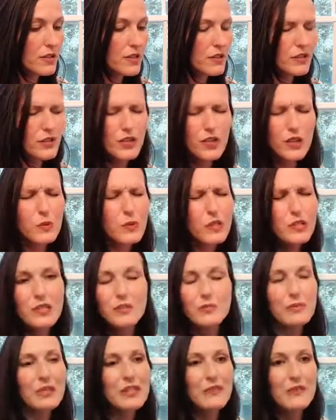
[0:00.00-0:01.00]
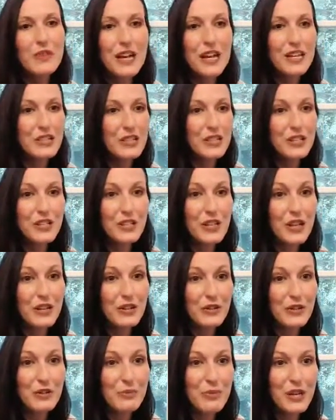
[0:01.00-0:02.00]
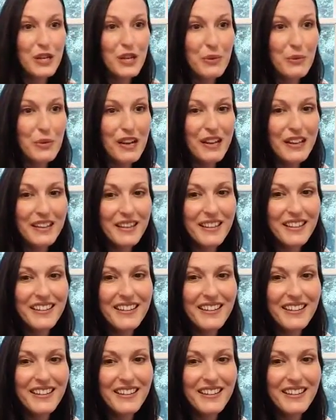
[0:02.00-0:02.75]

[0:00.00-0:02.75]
There's always somebody fasting in that group anyway.